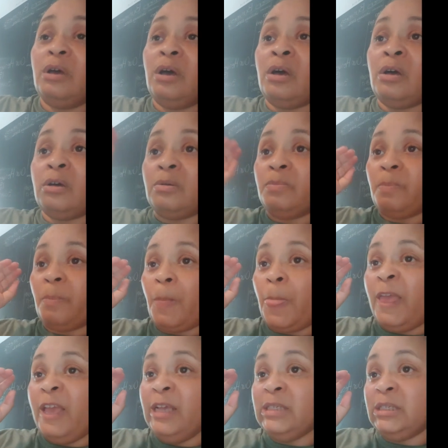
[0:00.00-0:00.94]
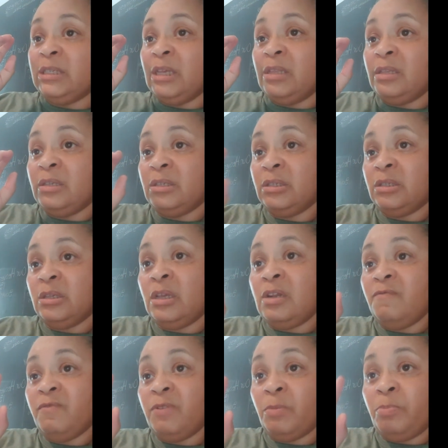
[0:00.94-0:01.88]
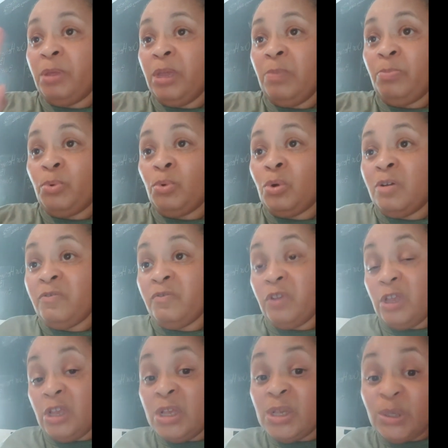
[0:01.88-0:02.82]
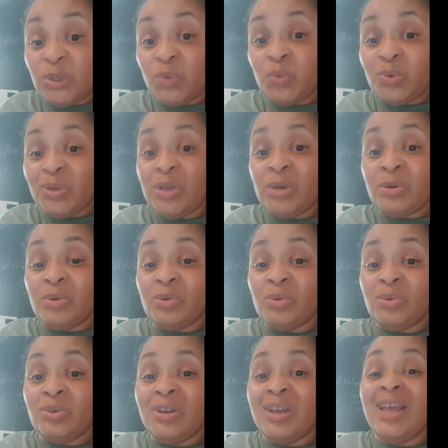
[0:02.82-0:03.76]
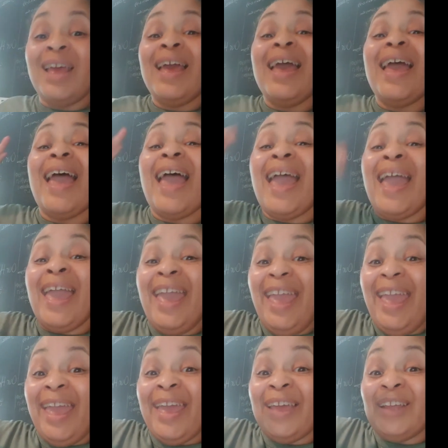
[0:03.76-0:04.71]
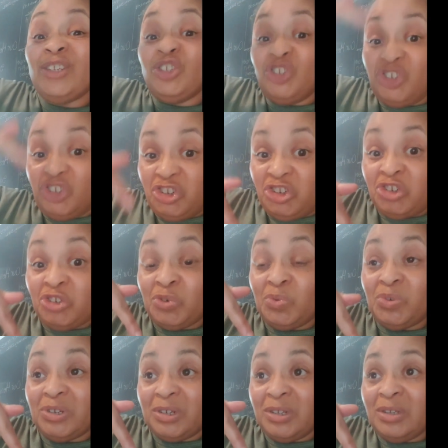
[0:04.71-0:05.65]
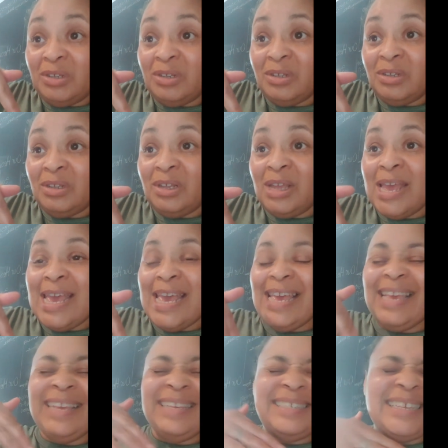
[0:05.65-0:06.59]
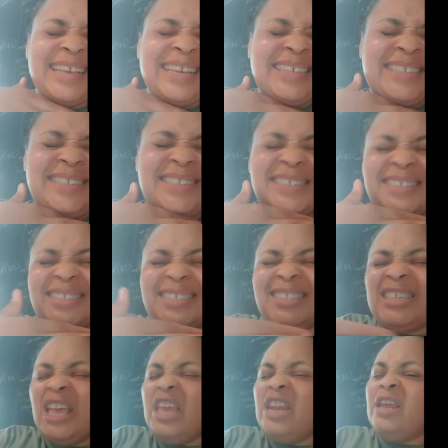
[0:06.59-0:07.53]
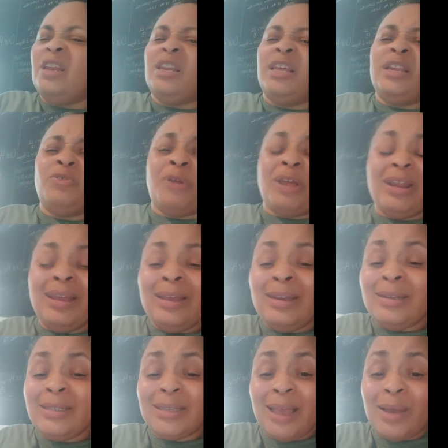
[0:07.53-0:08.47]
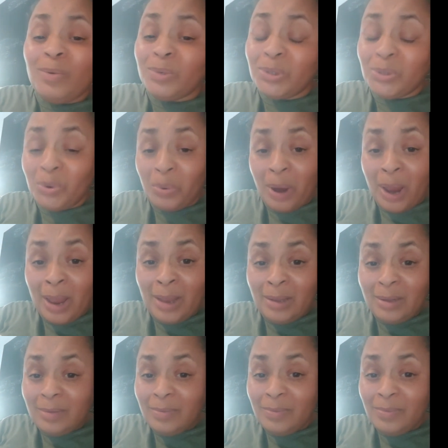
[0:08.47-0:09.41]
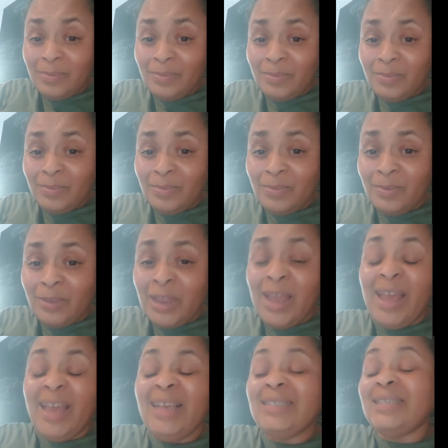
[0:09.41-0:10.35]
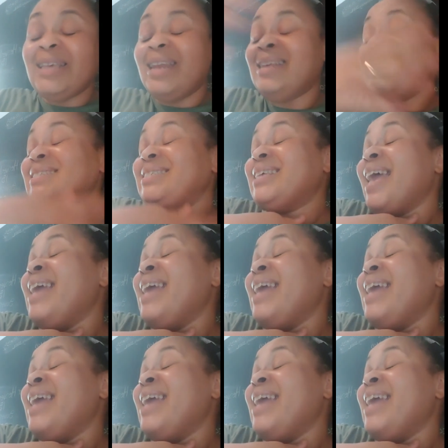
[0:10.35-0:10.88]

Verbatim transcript: Um, he said the sin of the people of Israel and Judah is exceedingly great. He didn't say it was great. He said, It is